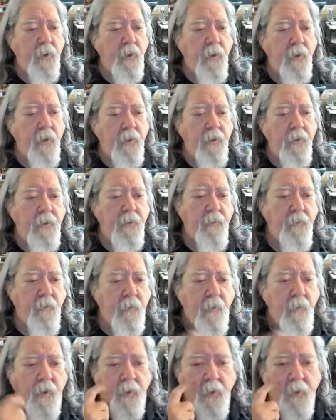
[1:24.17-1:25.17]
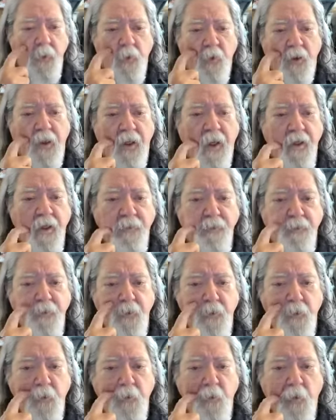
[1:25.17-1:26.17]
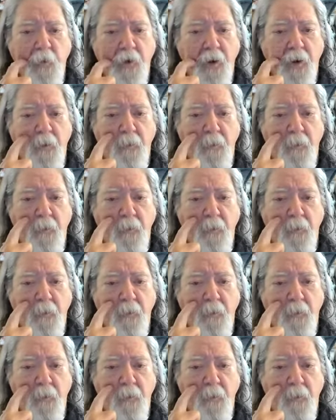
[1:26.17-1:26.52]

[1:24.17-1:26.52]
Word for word: And I know a lot of you